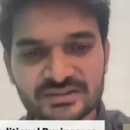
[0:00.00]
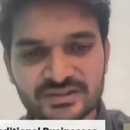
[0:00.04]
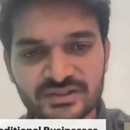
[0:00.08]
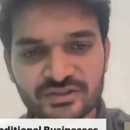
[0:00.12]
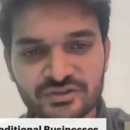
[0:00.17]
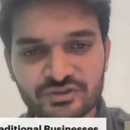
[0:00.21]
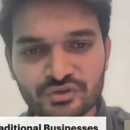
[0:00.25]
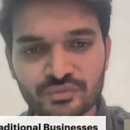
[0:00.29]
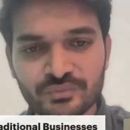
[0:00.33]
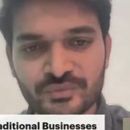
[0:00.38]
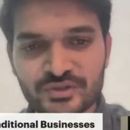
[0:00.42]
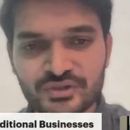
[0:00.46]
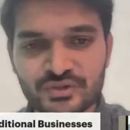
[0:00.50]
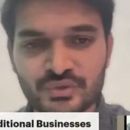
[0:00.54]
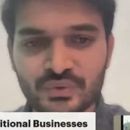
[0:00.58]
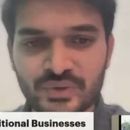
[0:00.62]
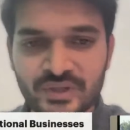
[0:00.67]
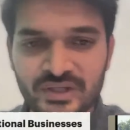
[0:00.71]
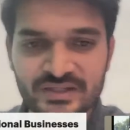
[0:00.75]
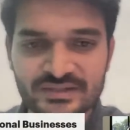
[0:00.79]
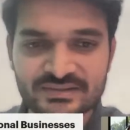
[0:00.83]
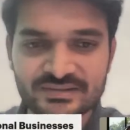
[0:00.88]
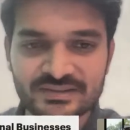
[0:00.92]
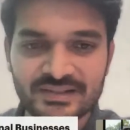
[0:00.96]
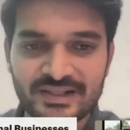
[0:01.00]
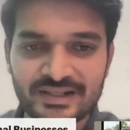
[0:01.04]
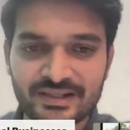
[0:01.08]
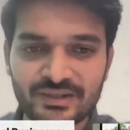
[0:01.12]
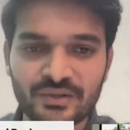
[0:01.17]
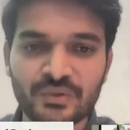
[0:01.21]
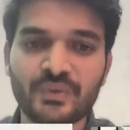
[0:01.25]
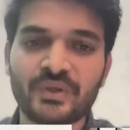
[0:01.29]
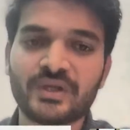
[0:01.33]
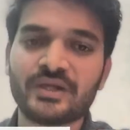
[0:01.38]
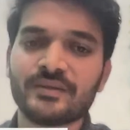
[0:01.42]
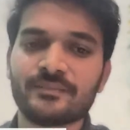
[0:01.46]
needs to be showcased
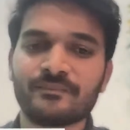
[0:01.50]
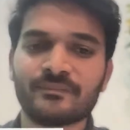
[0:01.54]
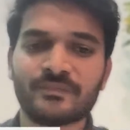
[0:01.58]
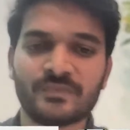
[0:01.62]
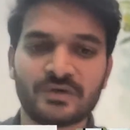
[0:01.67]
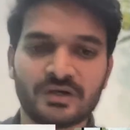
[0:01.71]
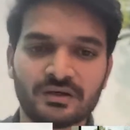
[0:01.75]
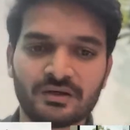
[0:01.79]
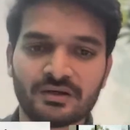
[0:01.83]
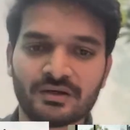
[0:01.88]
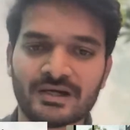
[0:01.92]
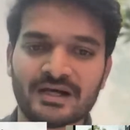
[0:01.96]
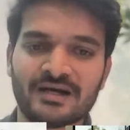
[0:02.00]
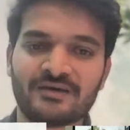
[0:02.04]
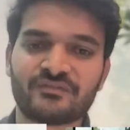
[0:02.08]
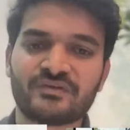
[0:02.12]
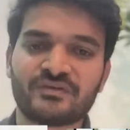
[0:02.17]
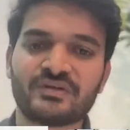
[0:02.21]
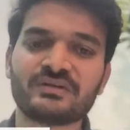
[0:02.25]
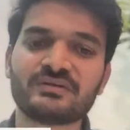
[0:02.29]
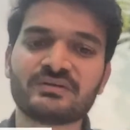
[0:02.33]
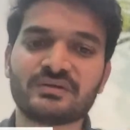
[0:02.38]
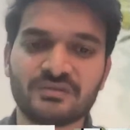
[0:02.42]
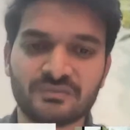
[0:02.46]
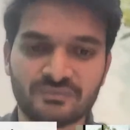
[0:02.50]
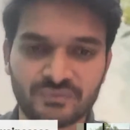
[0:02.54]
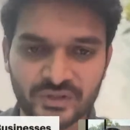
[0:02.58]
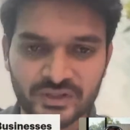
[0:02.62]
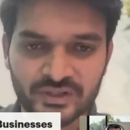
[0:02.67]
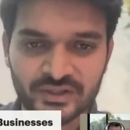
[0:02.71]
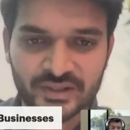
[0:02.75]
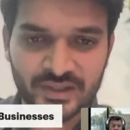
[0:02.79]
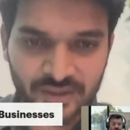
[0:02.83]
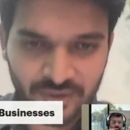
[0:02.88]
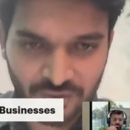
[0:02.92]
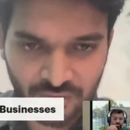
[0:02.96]
that, okay, after
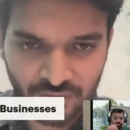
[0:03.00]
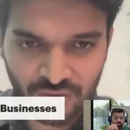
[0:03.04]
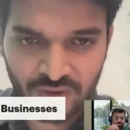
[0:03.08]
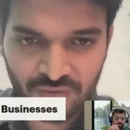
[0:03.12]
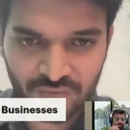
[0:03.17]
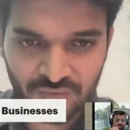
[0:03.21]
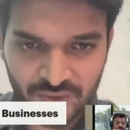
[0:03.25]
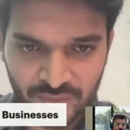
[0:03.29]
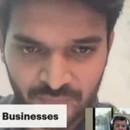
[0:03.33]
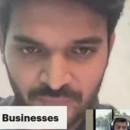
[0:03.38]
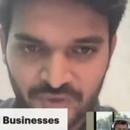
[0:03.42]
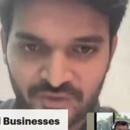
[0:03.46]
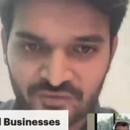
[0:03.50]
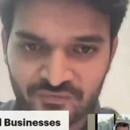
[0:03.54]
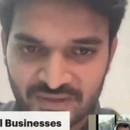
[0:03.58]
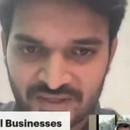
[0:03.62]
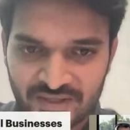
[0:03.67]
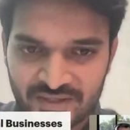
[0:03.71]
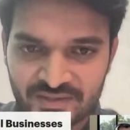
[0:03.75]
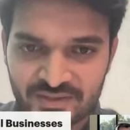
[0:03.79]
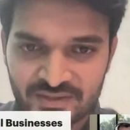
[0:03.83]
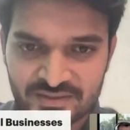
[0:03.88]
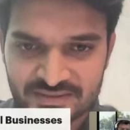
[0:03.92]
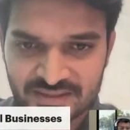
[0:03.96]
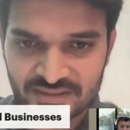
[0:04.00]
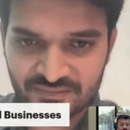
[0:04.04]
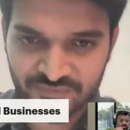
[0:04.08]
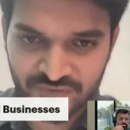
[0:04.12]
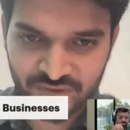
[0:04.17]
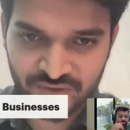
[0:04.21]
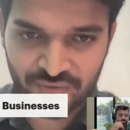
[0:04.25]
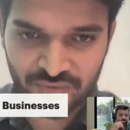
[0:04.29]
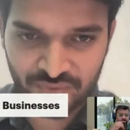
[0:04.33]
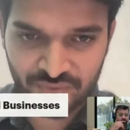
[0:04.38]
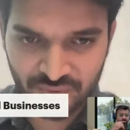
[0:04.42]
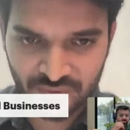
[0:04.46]
1 year or 1.5 years
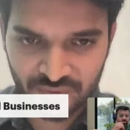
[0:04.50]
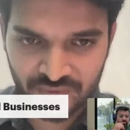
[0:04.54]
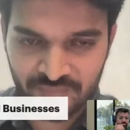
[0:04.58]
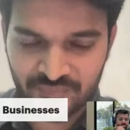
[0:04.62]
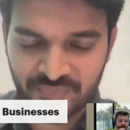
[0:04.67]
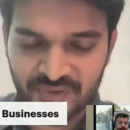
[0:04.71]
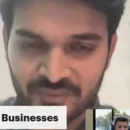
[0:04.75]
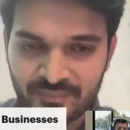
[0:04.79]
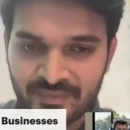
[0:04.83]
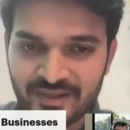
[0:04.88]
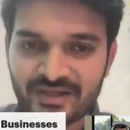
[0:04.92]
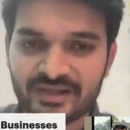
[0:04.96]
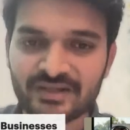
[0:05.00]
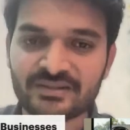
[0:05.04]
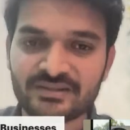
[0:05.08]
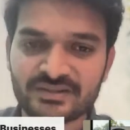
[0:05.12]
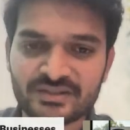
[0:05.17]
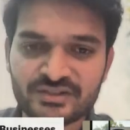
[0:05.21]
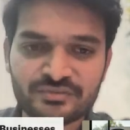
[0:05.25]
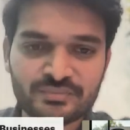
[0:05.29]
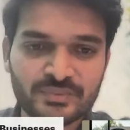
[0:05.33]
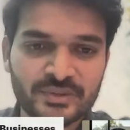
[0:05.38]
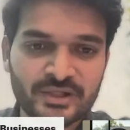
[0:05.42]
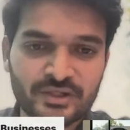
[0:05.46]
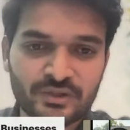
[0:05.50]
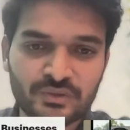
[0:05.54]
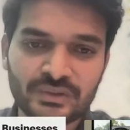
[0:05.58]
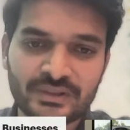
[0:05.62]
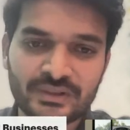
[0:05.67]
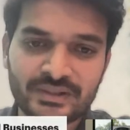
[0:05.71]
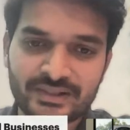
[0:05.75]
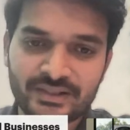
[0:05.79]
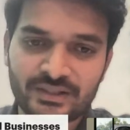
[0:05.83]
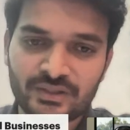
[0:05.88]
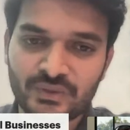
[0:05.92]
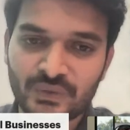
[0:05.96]
after implementing this
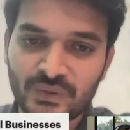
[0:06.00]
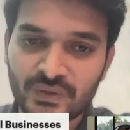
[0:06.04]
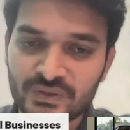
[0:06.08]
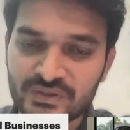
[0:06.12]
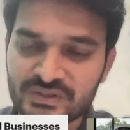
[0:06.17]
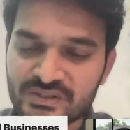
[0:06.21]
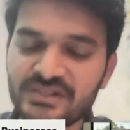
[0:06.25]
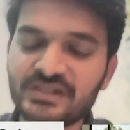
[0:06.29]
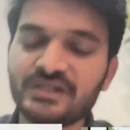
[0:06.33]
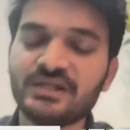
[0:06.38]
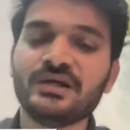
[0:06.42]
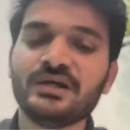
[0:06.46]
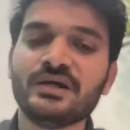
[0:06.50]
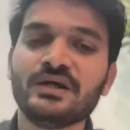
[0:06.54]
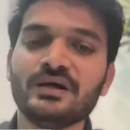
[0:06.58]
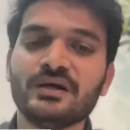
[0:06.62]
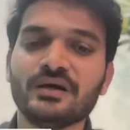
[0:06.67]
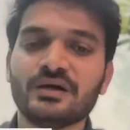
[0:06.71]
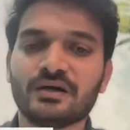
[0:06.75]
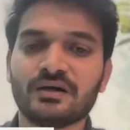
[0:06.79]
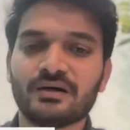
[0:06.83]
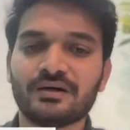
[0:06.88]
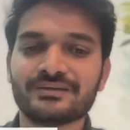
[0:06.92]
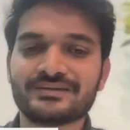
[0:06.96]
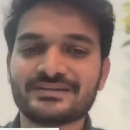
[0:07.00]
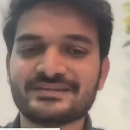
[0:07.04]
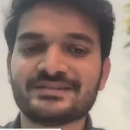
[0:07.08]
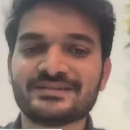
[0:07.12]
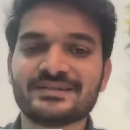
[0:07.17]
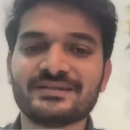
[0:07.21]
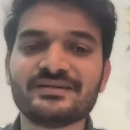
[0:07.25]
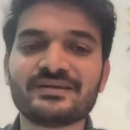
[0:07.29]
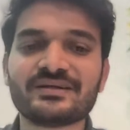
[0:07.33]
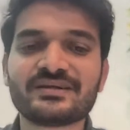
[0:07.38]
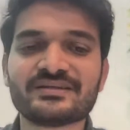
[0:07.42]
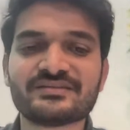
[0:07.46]
particular technology, these
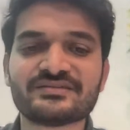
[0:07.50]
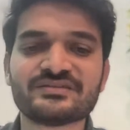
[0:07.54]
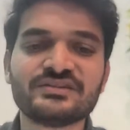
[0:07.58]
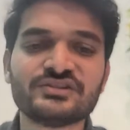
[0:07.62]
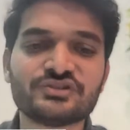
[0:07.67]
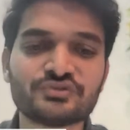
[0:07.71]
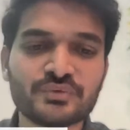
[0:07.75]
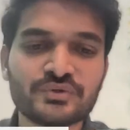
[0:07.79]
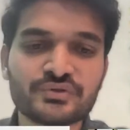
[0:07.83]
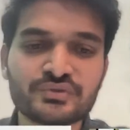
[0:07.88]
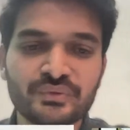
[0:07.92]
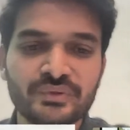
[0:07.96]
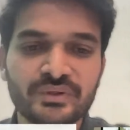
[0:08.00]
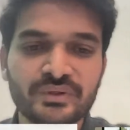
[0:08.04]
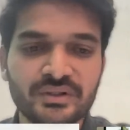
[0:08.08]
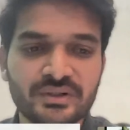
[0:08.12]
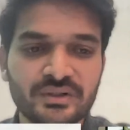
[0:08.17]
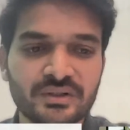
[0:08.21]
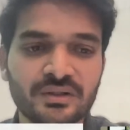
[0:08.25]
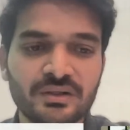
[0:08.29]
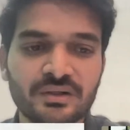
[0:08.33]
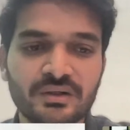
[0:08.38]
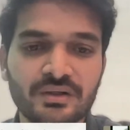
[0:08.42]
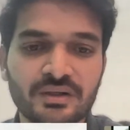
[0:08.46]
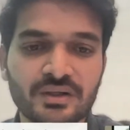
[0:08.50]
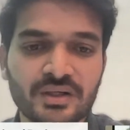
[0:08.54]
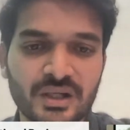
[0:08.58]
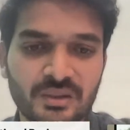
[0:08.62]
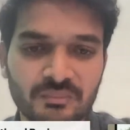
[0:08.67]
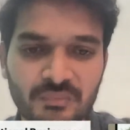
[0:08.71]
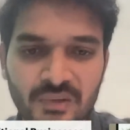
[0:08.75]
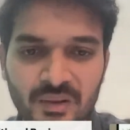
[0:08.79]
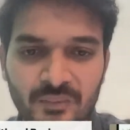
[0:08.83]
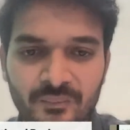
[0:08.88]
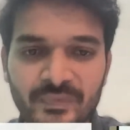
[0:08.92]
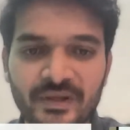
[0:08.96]
are the results which would
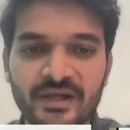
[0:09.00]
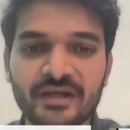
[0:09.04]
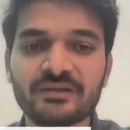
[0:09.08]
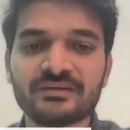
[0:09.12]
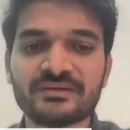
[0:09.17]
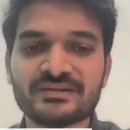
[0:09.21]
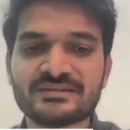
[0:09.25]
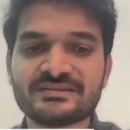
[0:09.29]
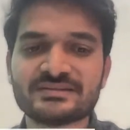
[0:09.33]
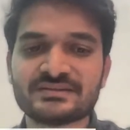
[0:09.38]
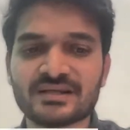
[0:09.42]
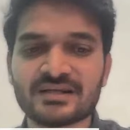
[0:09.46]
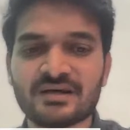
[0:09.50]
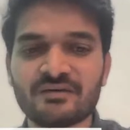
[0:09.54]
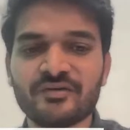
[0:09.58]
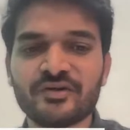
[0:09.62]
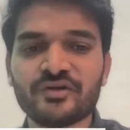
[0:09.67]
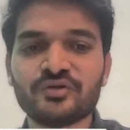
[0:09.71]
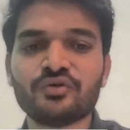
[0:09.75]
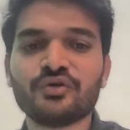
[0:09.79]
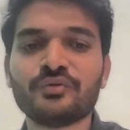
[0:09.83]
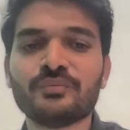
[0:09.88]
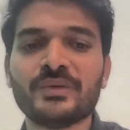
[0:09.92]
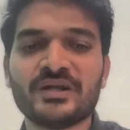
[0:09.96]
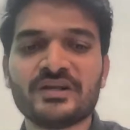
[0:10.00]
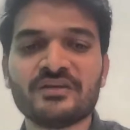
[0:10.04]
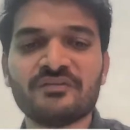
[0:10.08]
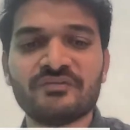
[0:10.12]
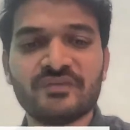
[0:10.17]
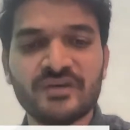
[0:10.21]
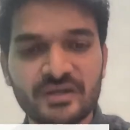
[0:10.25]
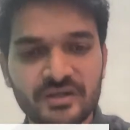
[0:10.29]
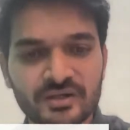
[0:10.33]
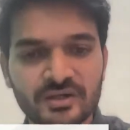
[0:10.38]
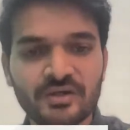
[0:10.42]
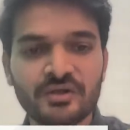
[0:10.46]
come up, and this is how it could
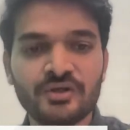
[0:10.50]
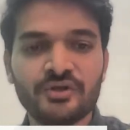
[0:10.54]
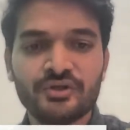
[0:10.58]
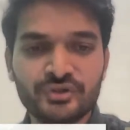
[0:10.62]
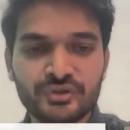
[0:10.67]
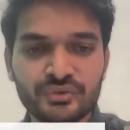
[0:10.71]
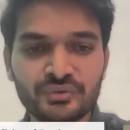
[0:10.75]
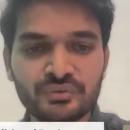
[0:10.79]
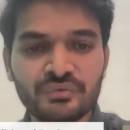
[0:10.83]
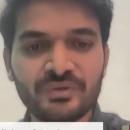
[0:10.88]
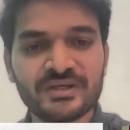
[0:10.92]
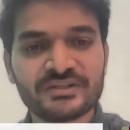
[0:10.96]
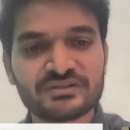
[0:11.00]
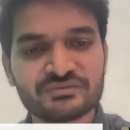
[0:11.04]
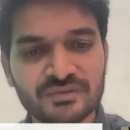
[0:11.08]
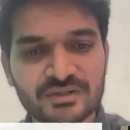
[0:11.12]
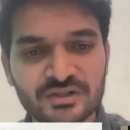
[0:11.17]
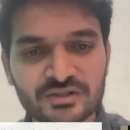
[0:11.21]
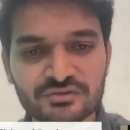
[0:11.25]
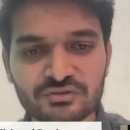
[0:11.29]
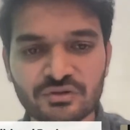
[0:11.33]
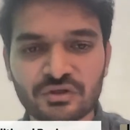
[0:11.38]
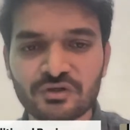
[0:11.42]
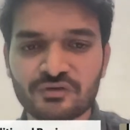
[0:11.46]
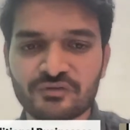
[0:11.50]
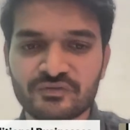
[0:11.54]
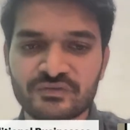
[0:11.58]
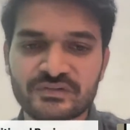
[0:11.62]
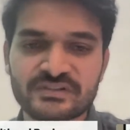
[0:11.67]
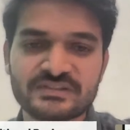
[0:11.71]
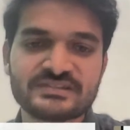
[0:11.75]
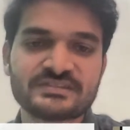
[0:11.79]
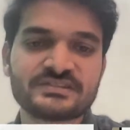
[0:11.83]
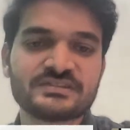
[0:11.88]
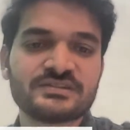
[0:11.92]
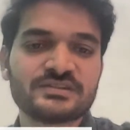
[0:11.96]
benefit you as well as all of
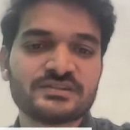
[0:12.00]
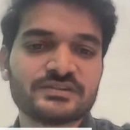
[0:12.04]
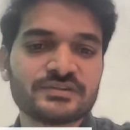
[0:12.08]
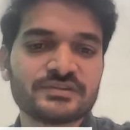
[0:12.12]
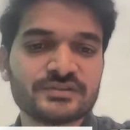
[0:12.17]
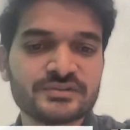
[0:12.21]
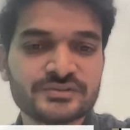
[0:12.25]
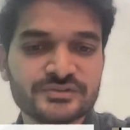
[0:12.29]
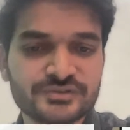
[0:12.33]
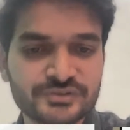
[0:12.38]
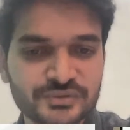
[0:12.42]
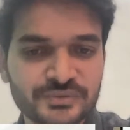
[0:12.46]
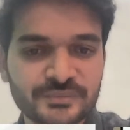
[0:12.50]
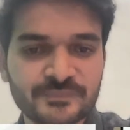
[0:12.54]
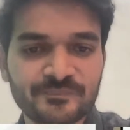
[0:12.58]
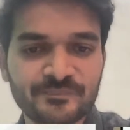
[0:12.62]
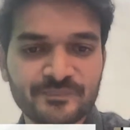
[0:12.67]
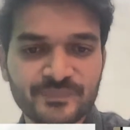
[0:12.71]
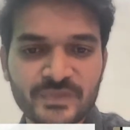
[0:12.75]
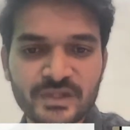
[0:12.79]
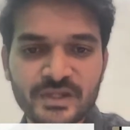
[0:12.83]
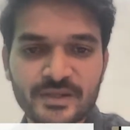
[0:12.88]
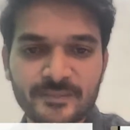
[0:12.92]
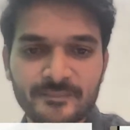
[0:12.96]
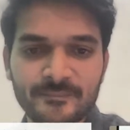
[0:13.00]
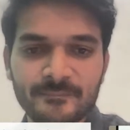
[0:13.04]
us. So yeah.